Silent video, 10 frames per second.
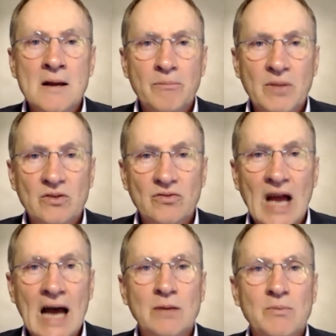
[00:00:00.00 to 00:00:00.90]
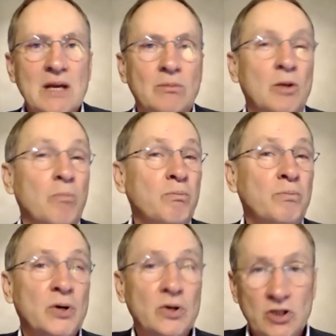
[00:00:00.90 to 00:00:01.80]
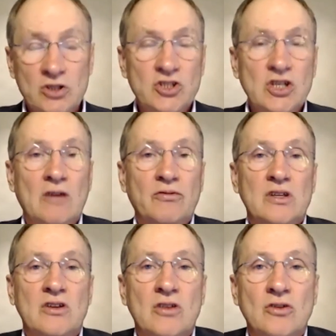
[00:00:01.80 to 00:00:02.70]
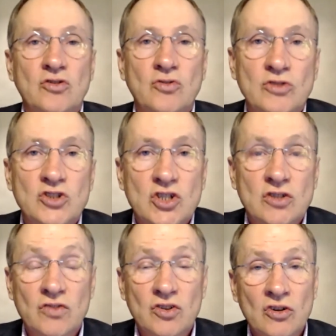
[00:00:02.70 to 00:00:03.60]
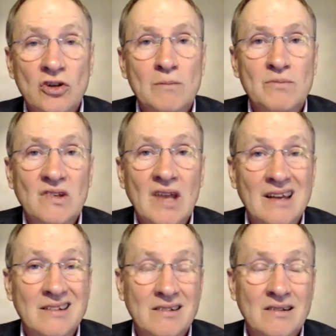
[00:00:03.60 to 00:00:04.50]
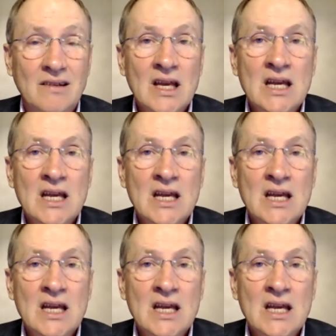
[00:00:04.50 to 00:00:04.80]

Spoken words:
But you've got to be able to put yourself into those sorts of circumstances